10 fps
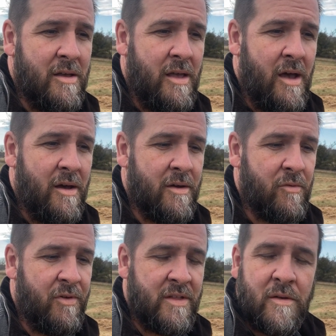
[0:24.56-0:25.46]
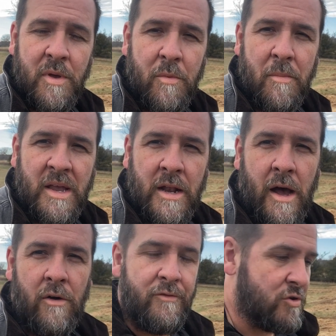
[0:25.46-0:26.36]
yeah, we've had some people make it
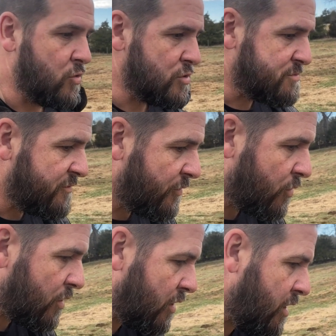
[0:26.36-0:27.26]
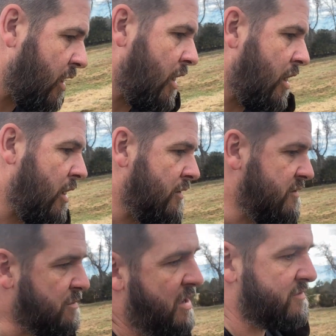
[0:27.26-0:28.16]
out for tours before
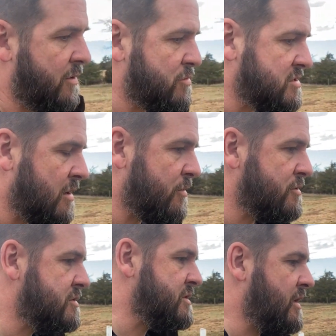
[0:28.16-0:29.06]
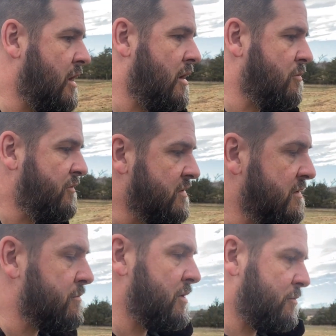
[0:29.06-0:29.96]
these past couple summers. We've had
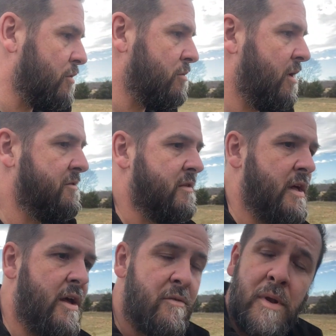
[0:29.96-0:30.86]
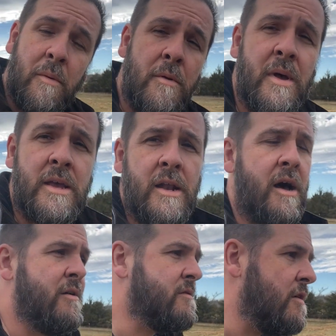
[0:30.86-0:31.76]
some people obviously that haven't been able to make it
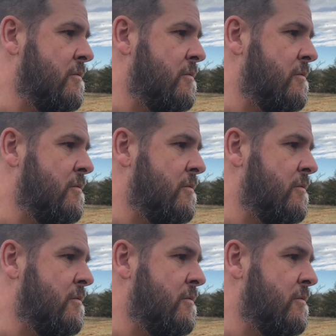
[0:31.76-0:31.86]
out.